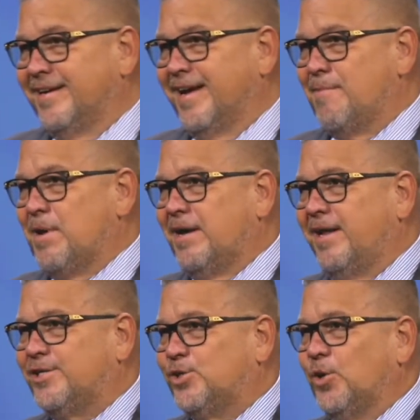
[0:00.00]
Amen.
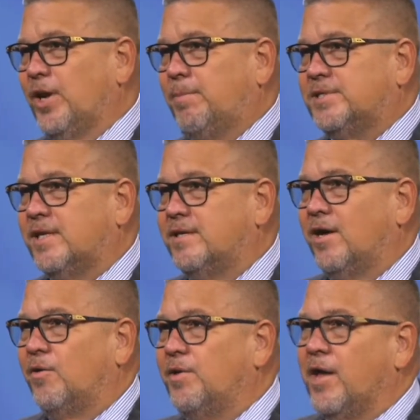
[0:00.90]
He stood up and said,
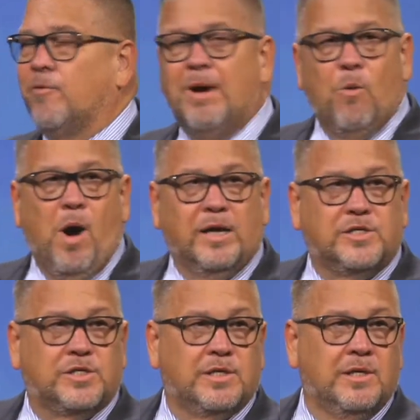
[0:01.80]
No, not on my
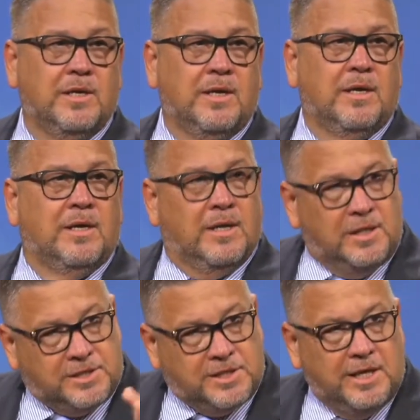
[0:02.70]
watch.
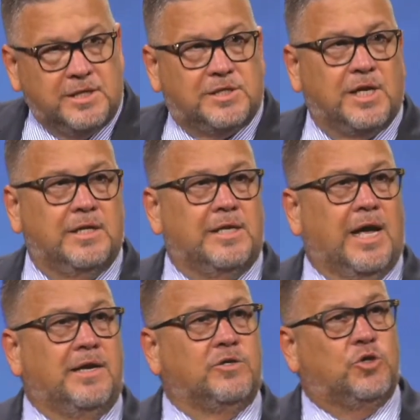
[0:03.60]
He sent his son
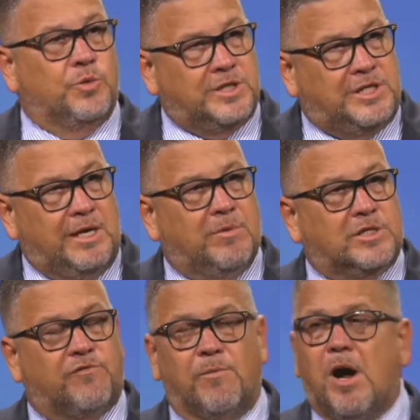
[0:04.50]
down here to redeem
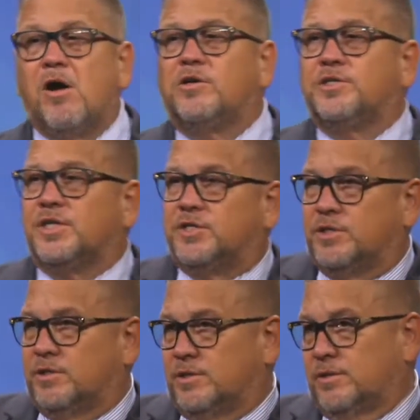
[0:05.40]
us from our
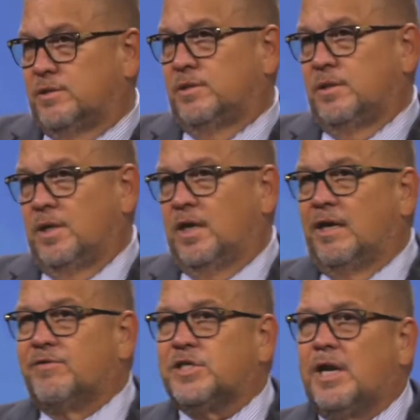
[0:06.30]
decisions and
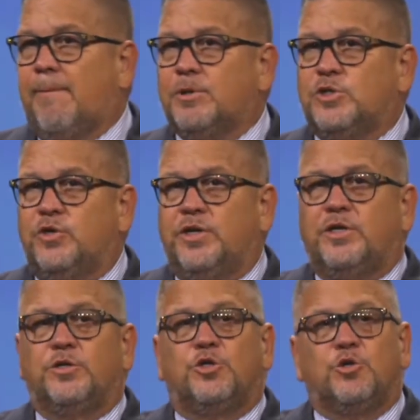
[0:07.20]
give us an opportunity
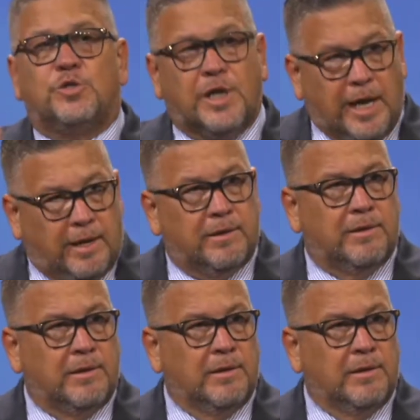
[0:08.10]
to choose again.